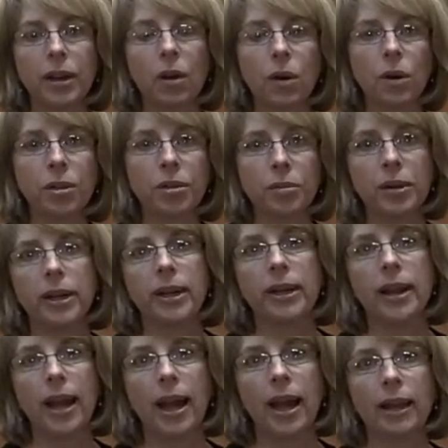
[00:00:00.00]
All three
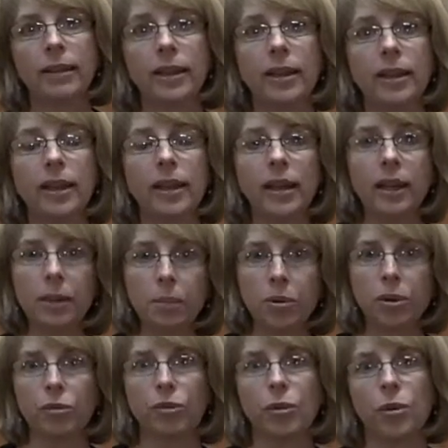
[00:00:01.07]
had the
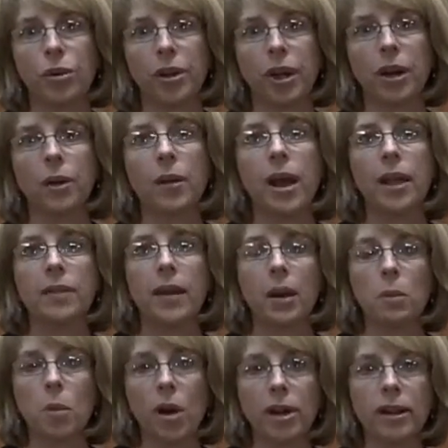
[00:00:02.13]
ePortfolio, and
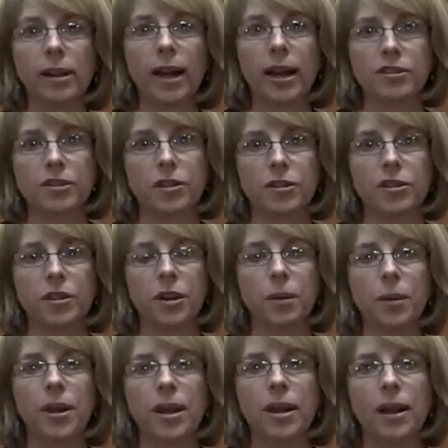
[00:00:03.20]
then one class also